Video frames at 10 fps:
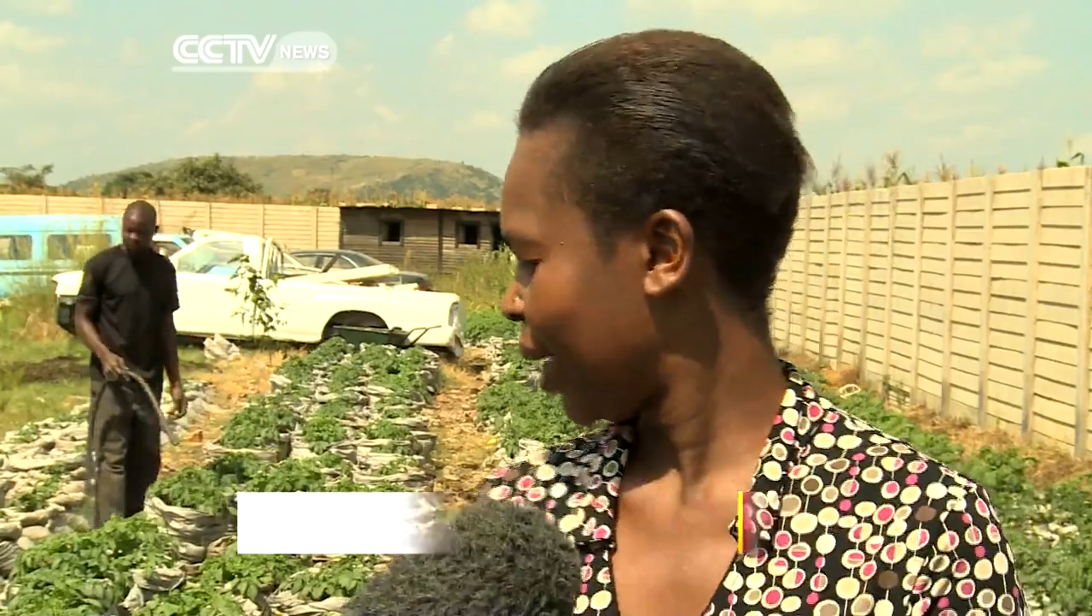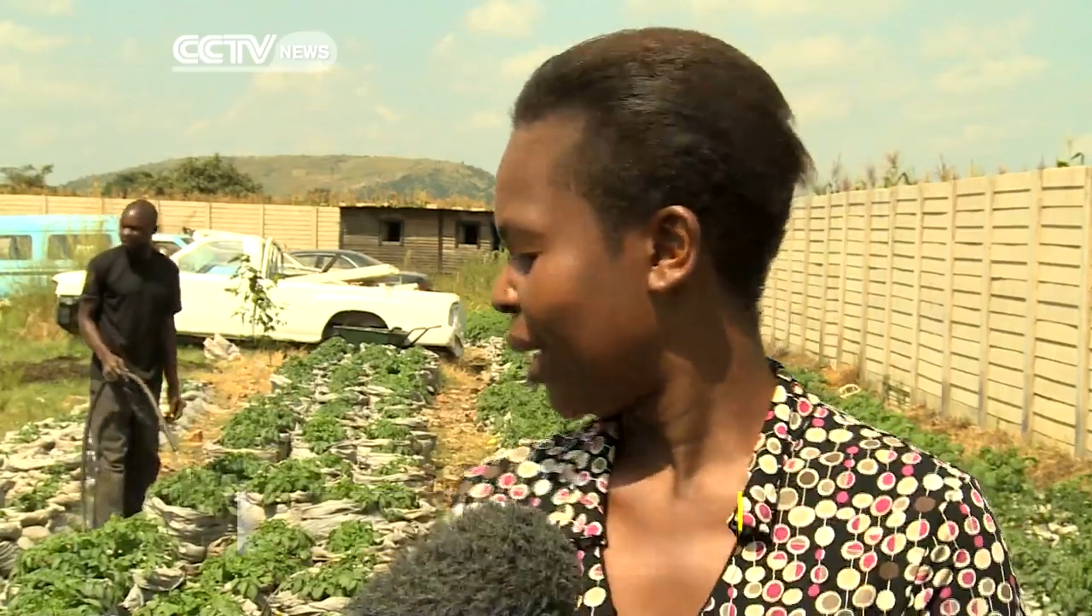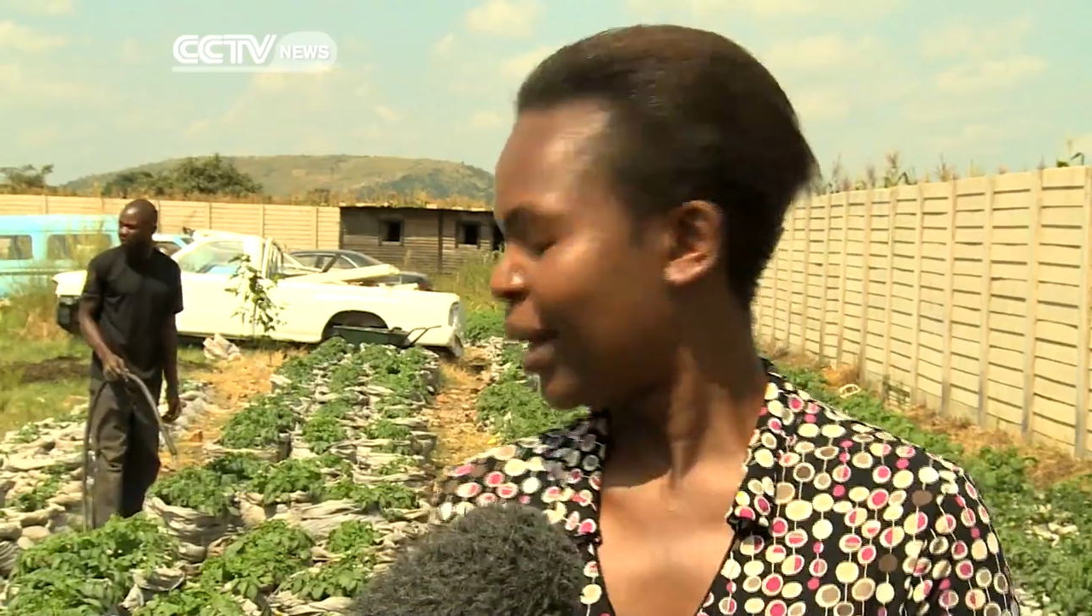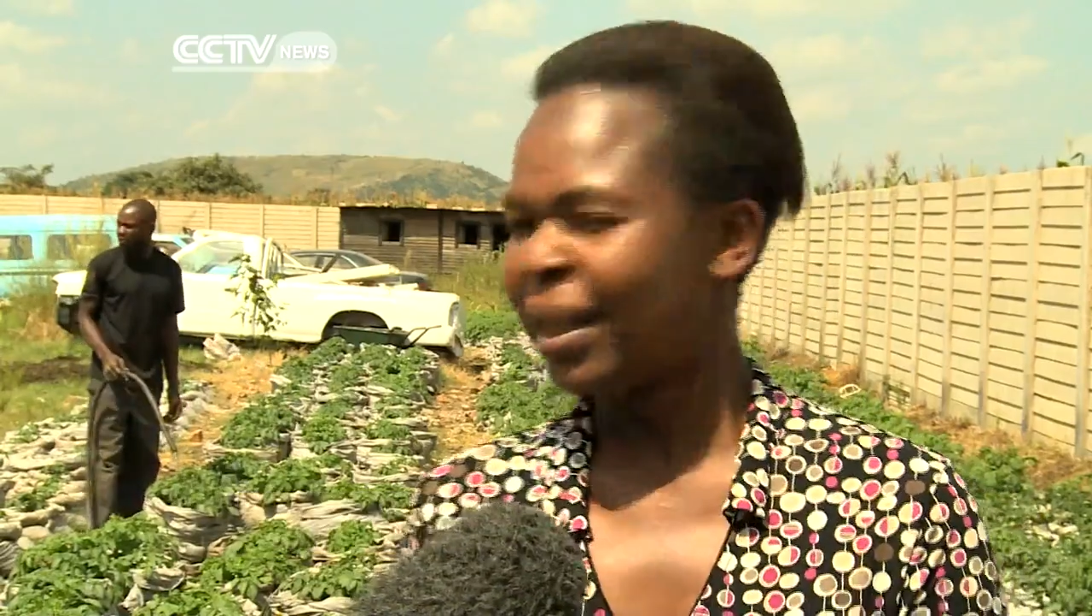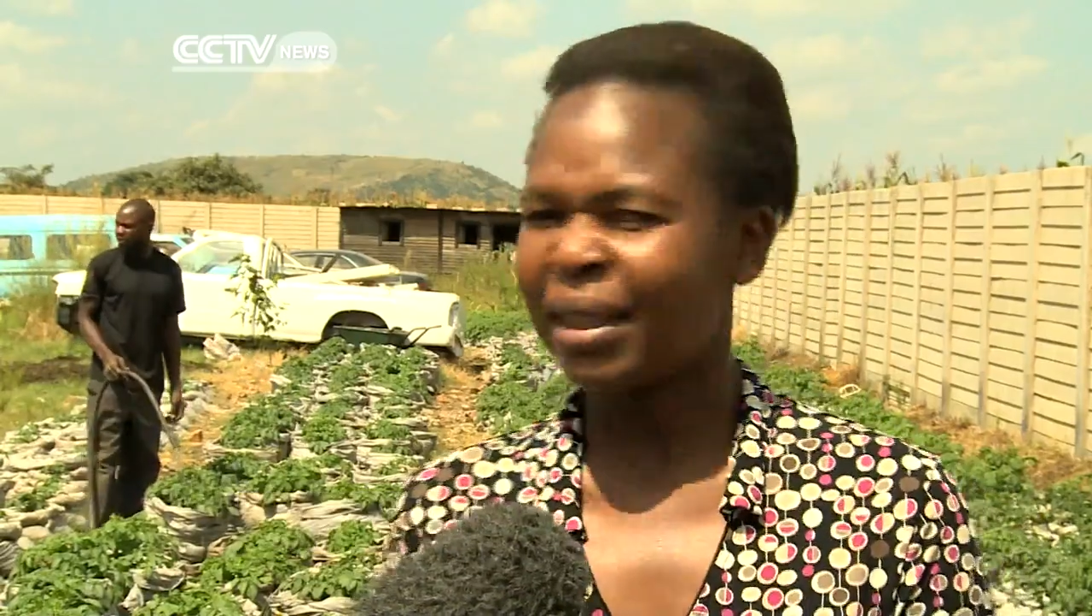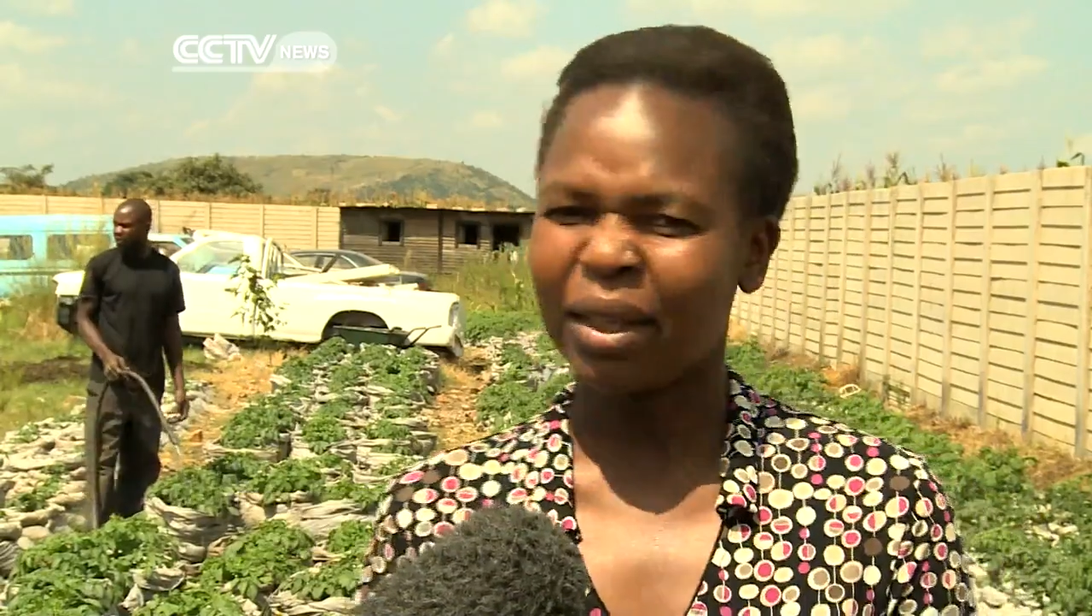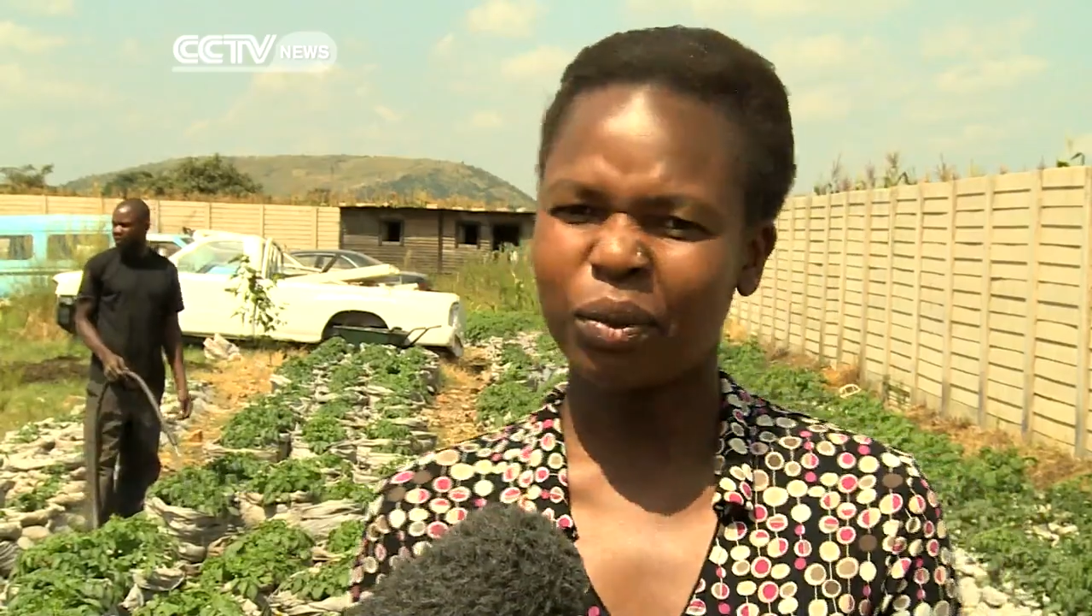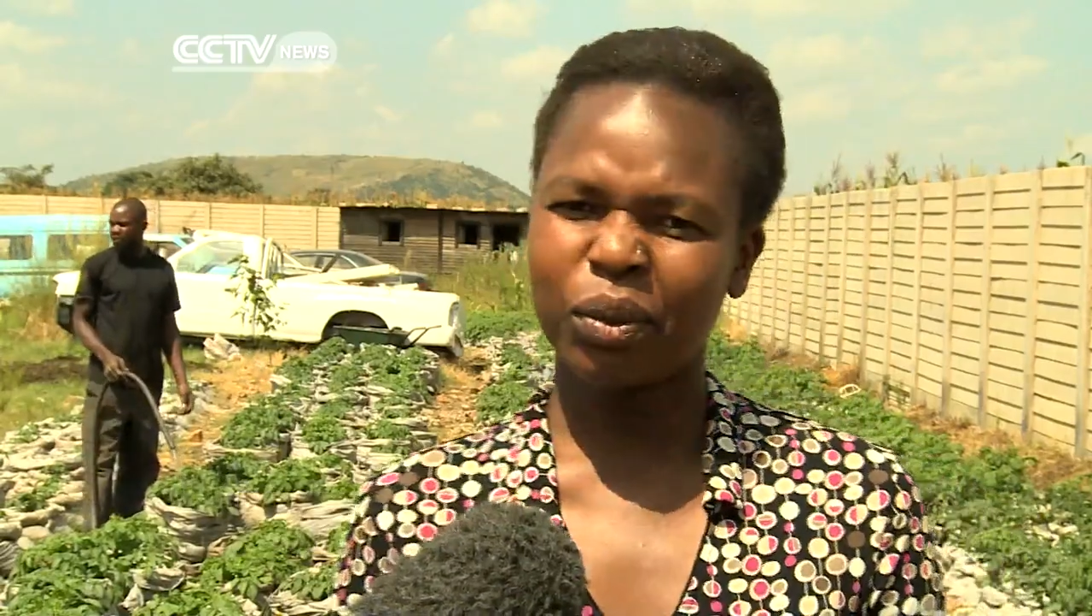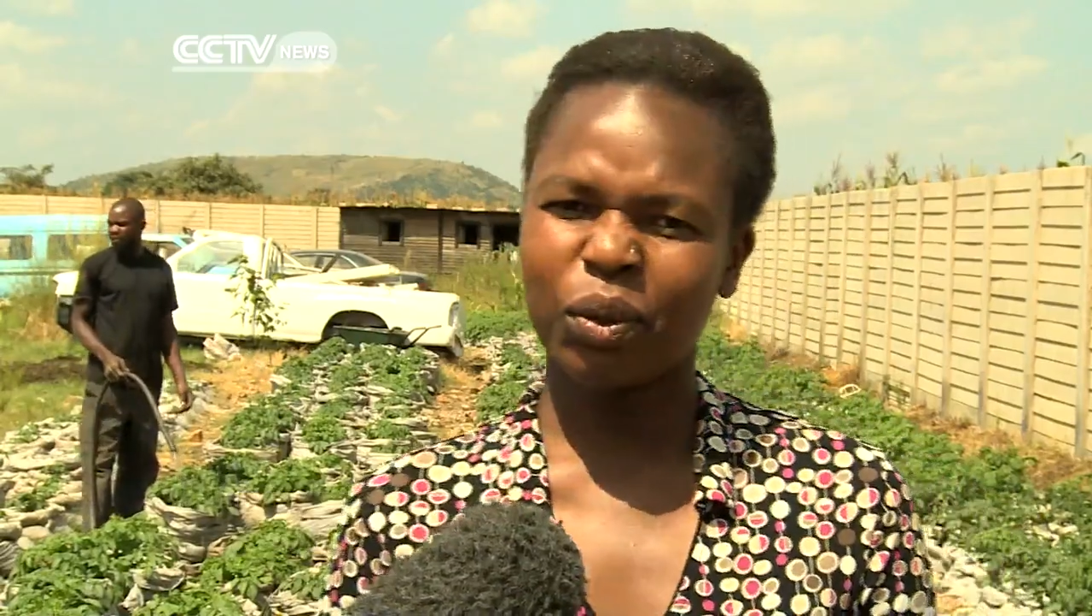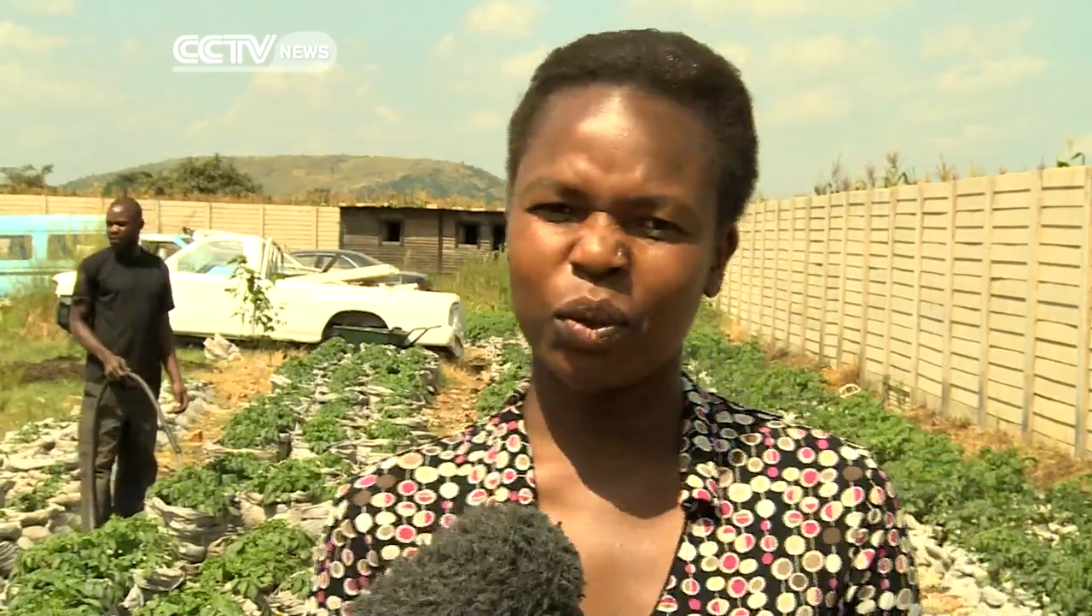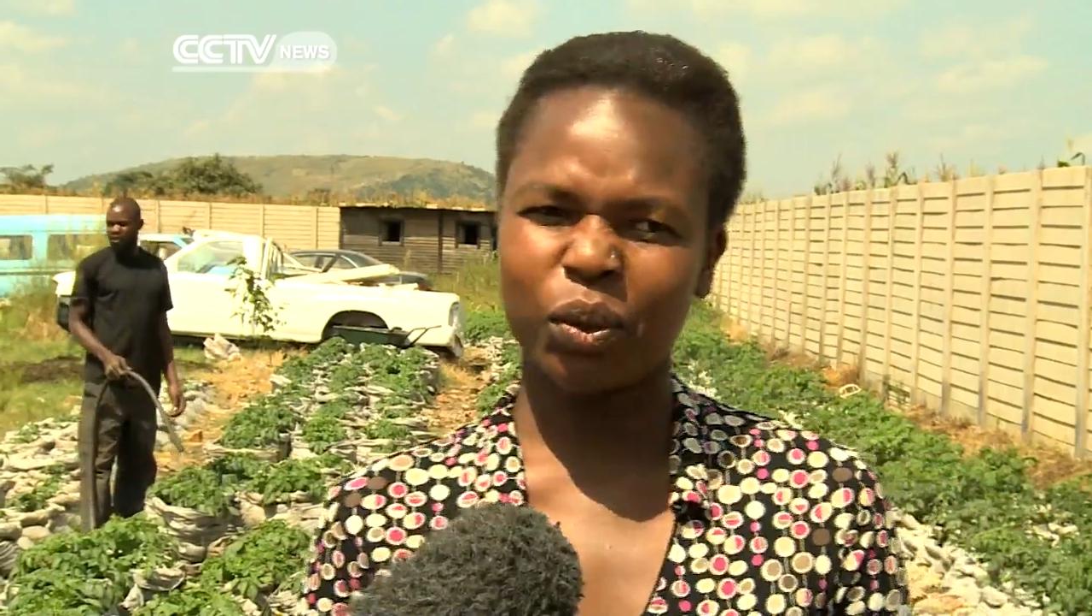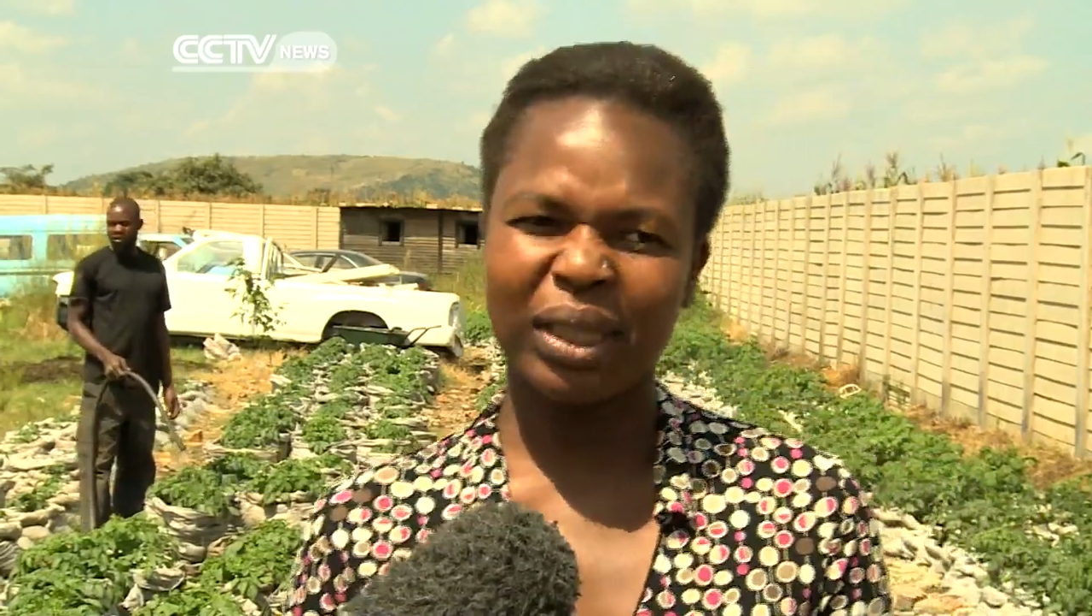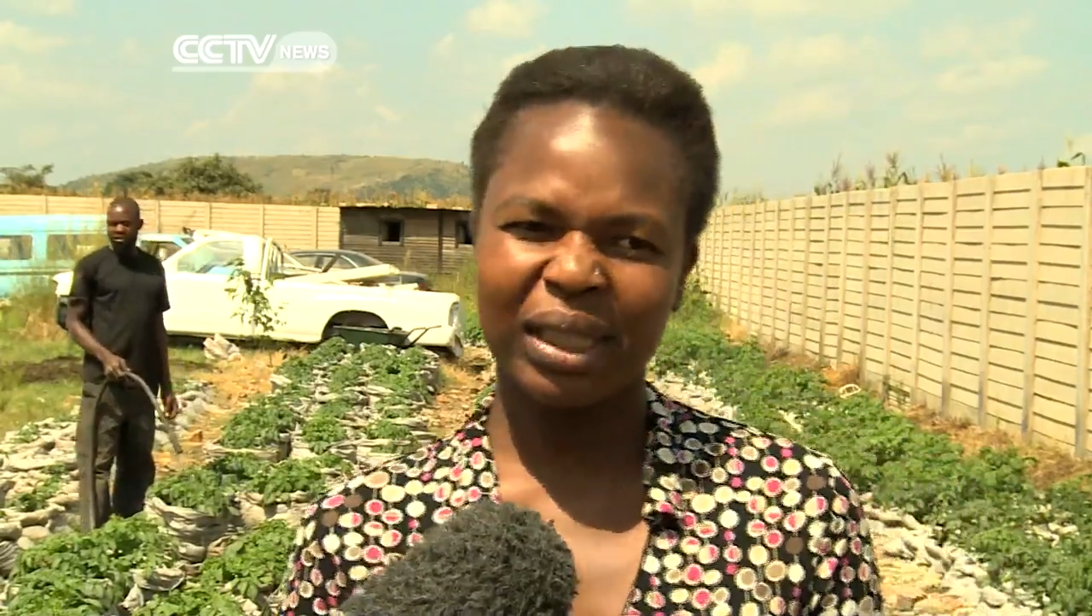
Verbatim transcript: attempt at farming.